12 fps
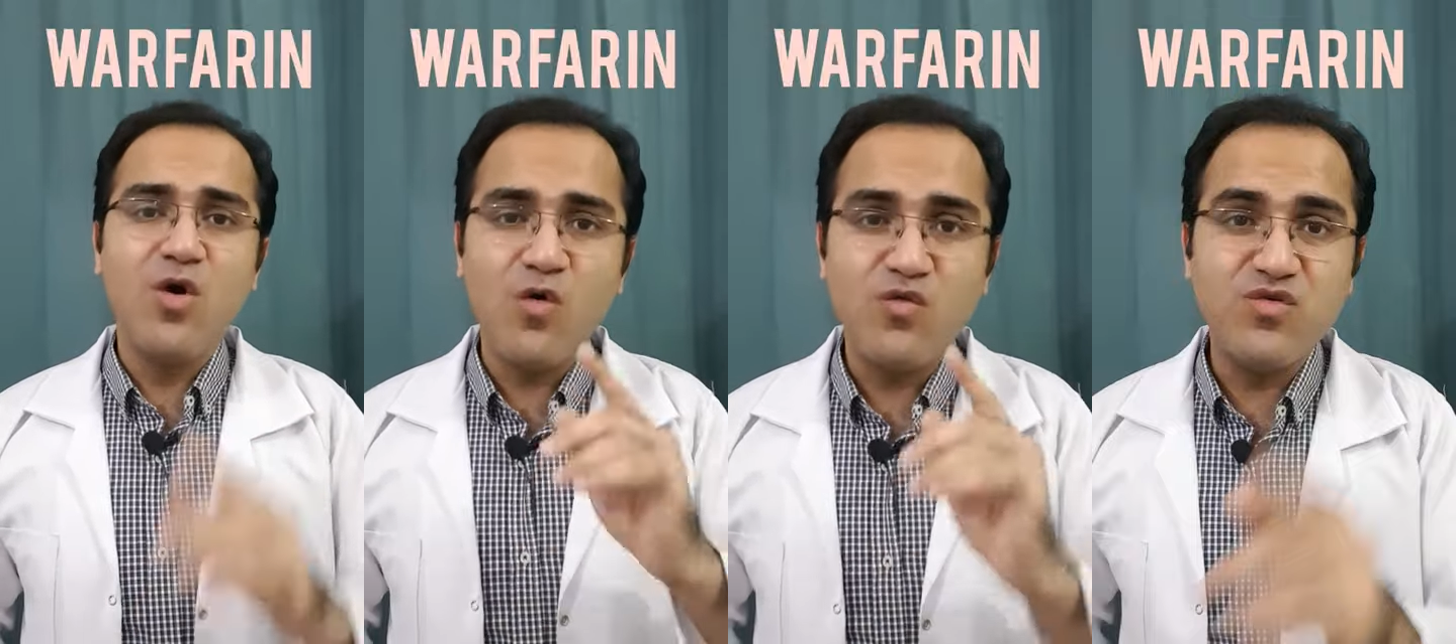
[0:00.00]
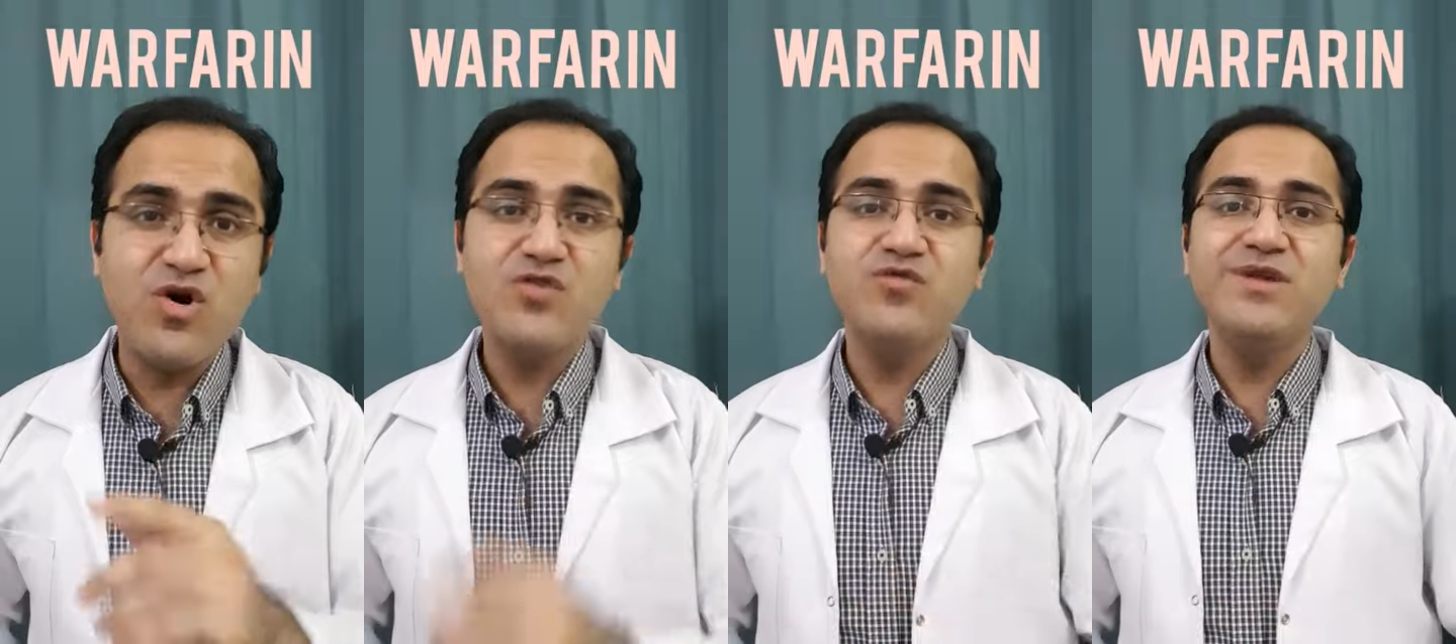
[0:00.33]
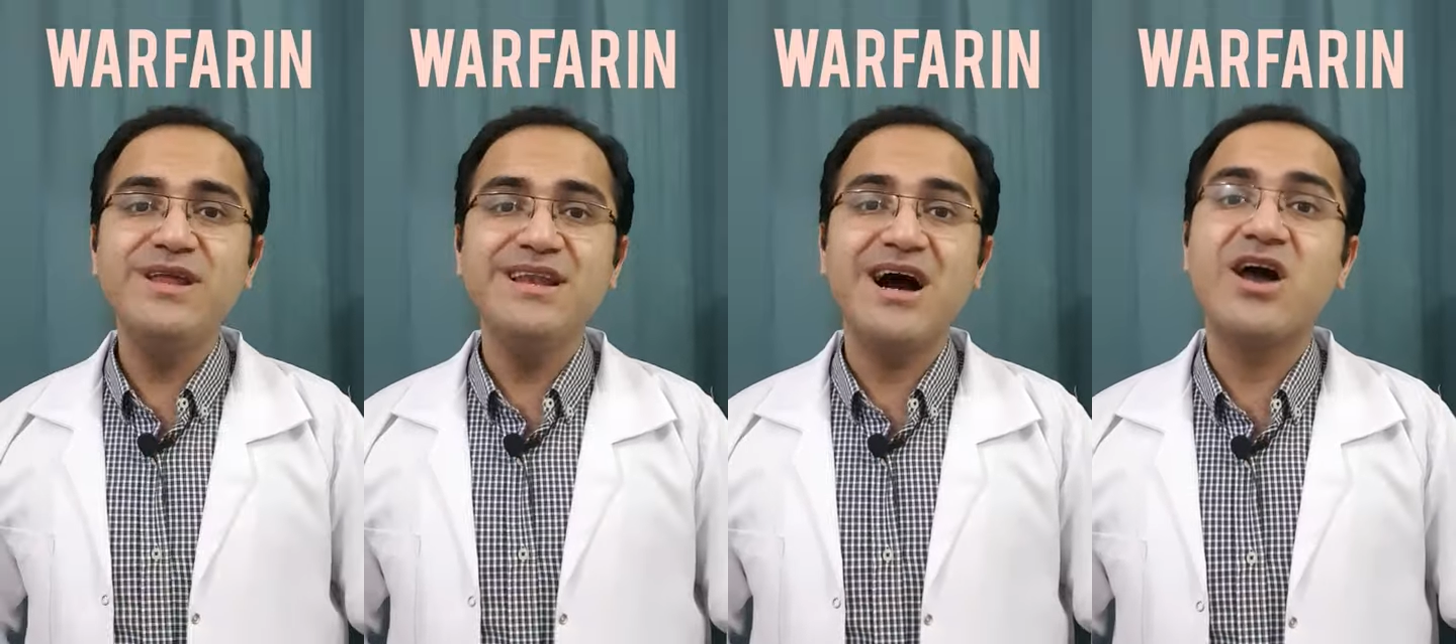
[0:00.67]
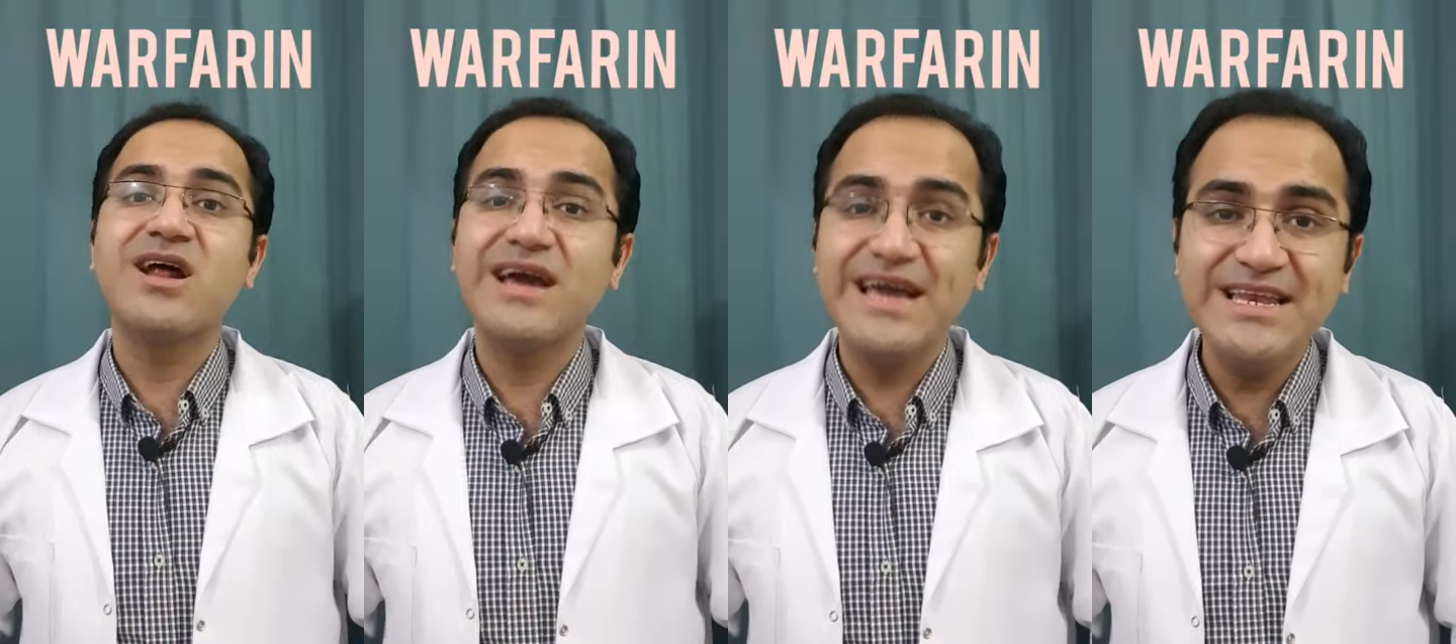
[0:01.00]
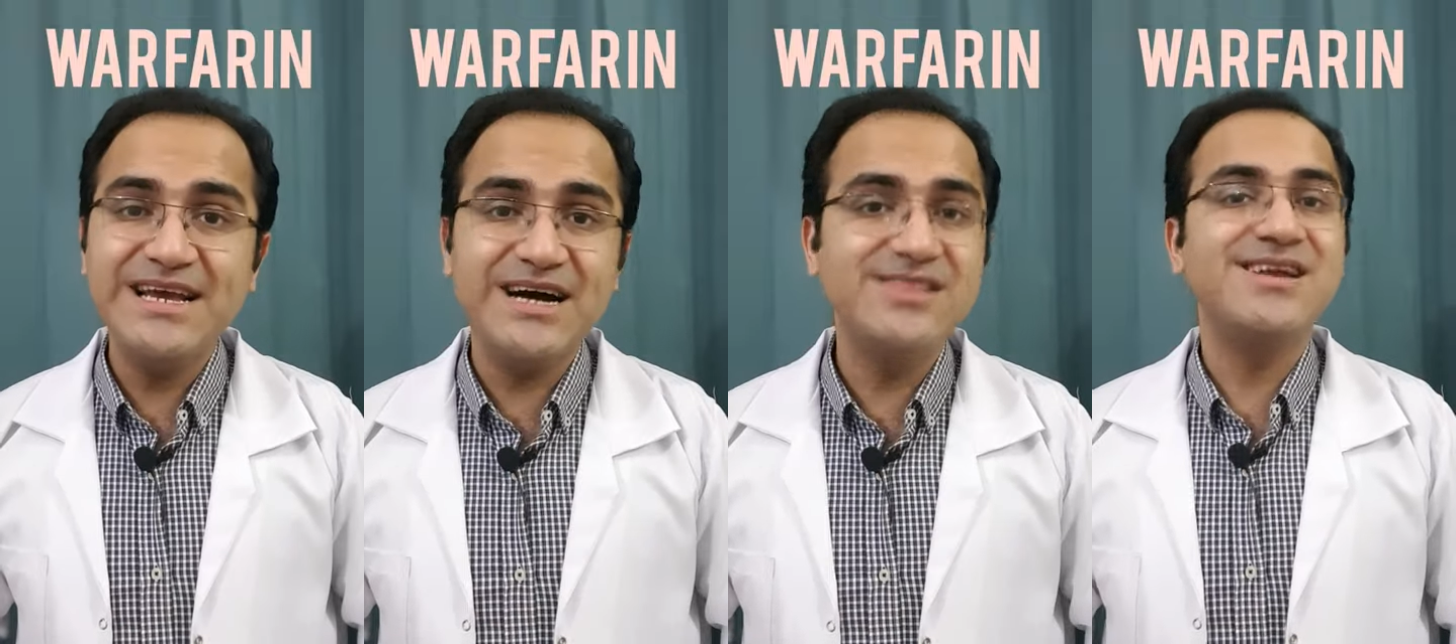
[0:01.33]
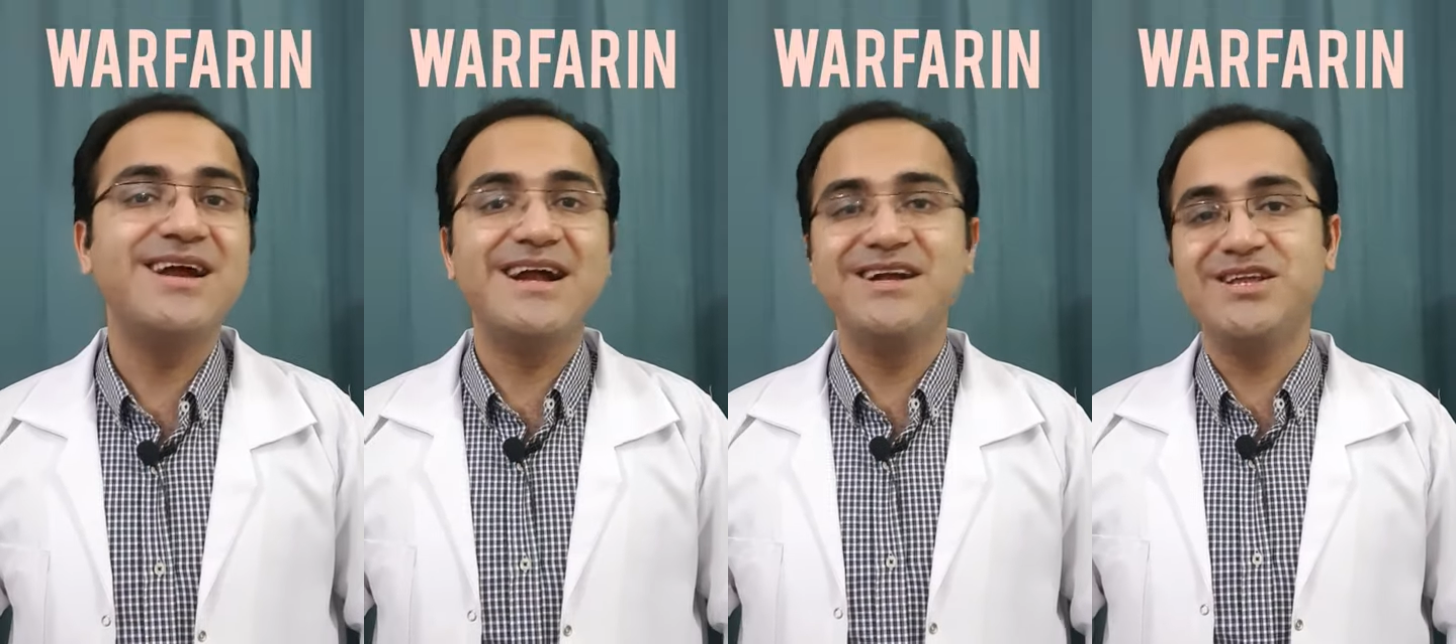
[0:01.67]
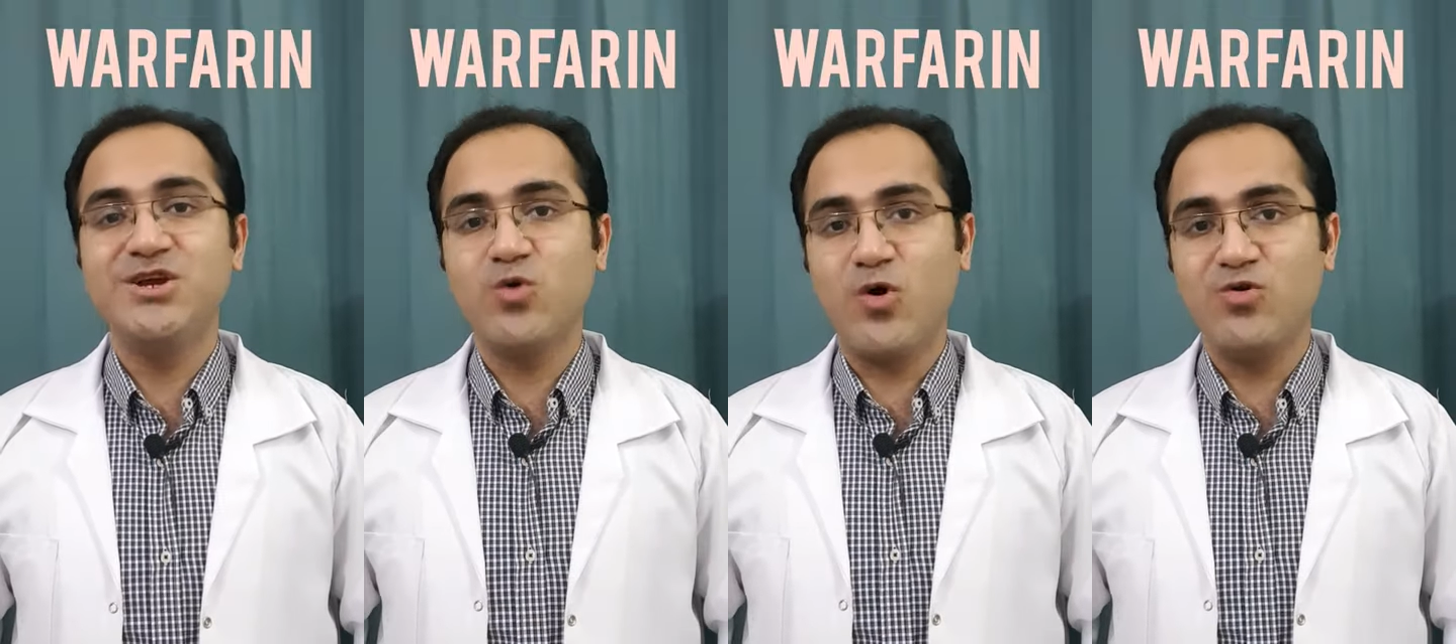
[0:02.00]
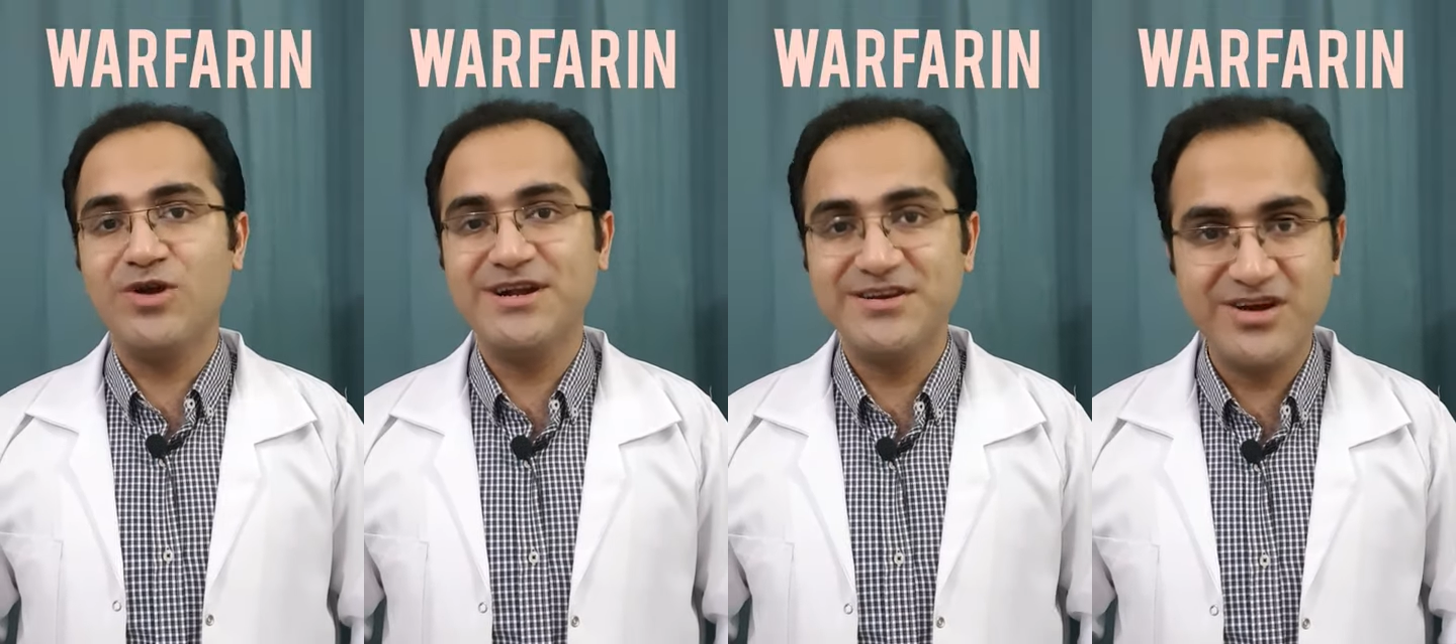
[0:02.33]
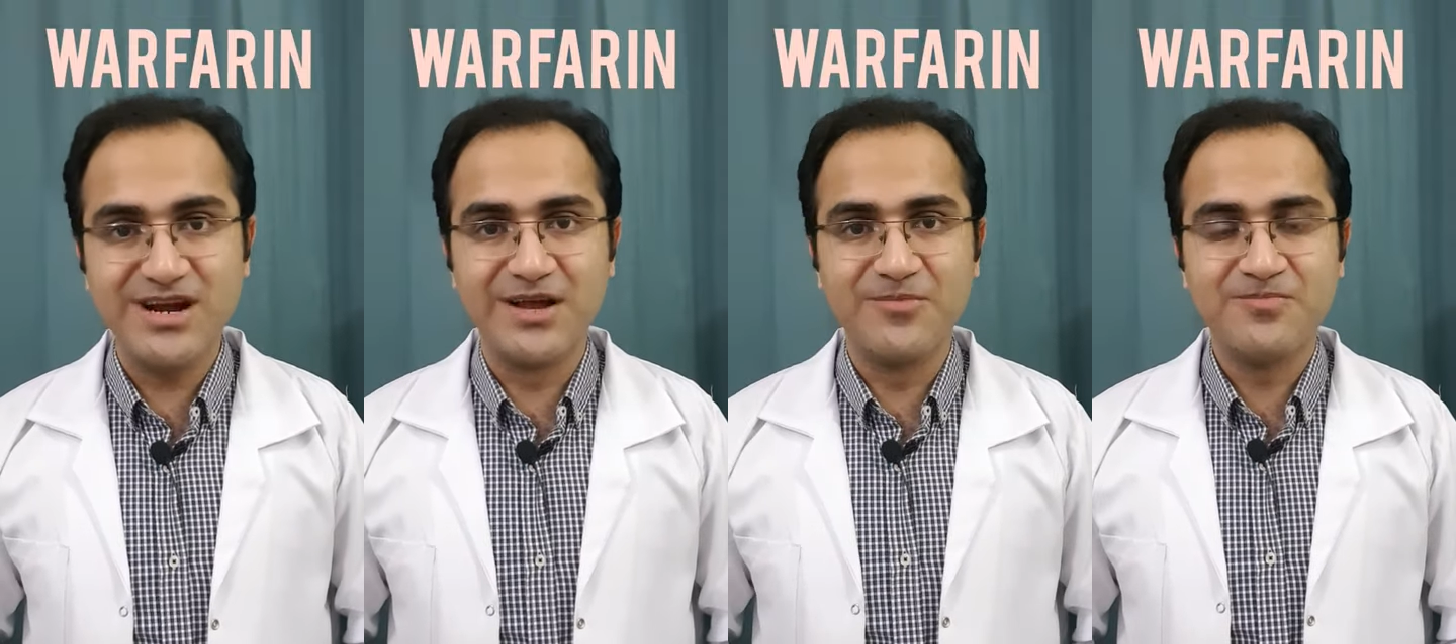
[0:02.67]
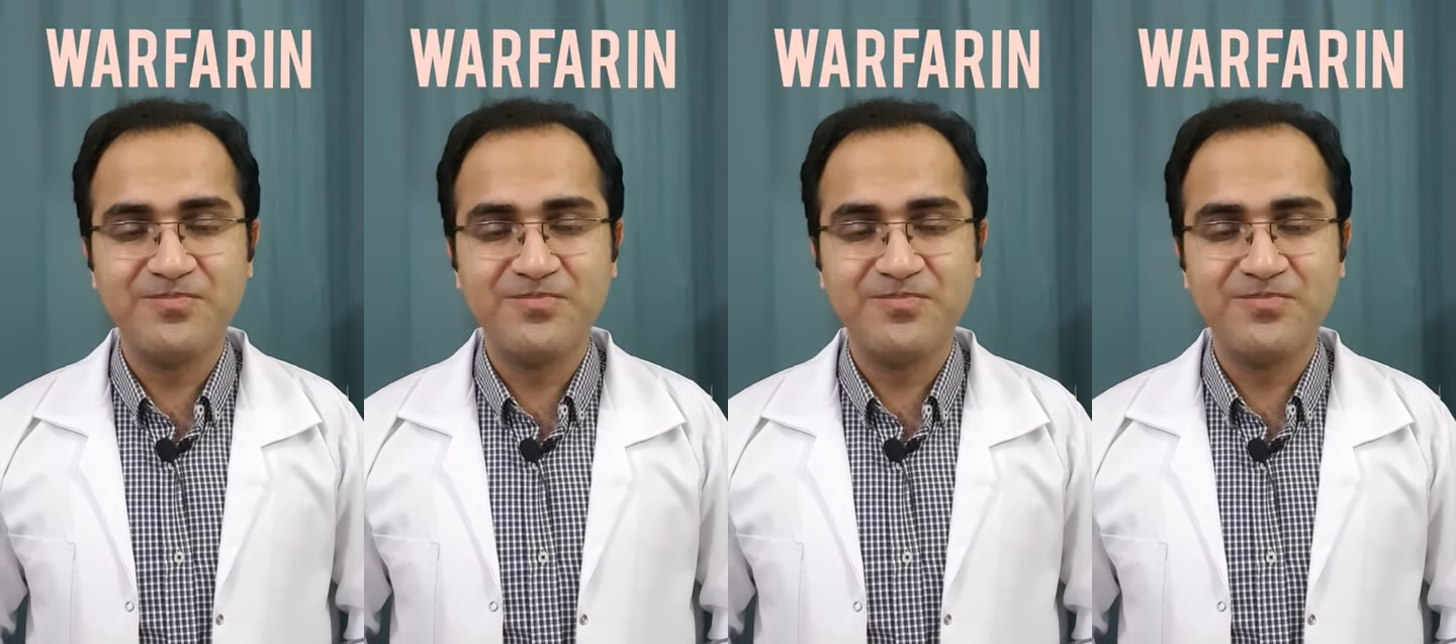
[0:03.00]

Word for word: warfarin or any other anticoagulant drug.